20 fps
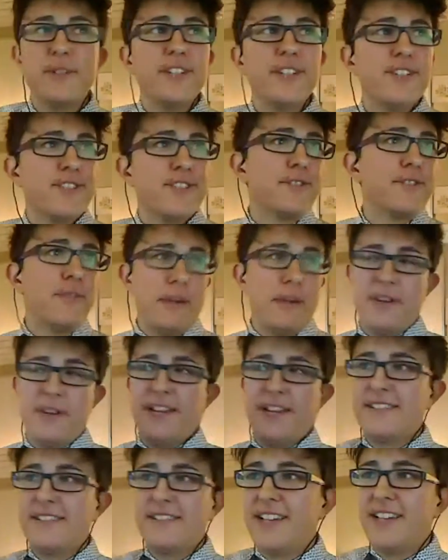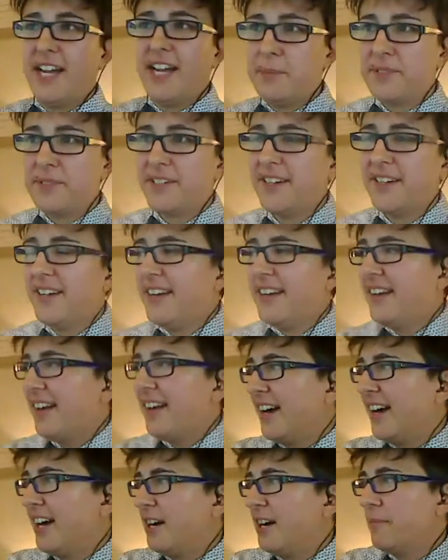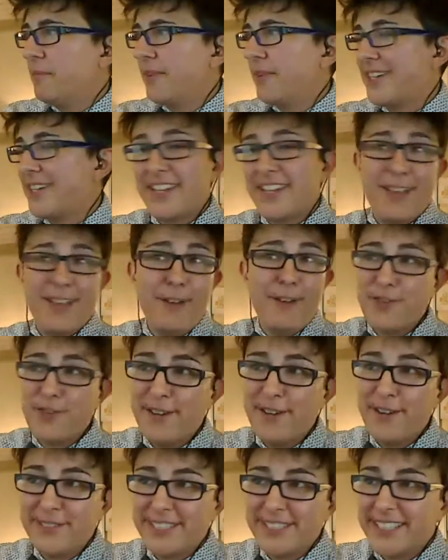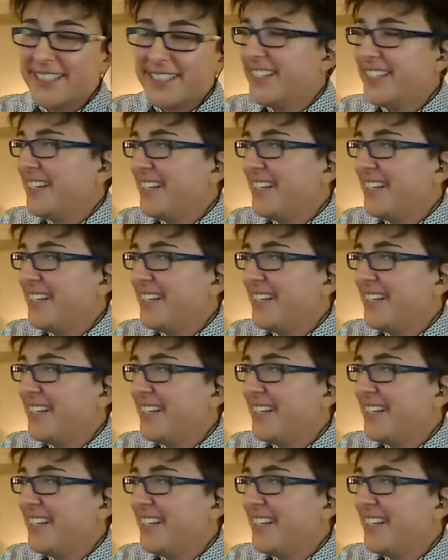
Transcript: just tweet me at Taps, because I love traveling.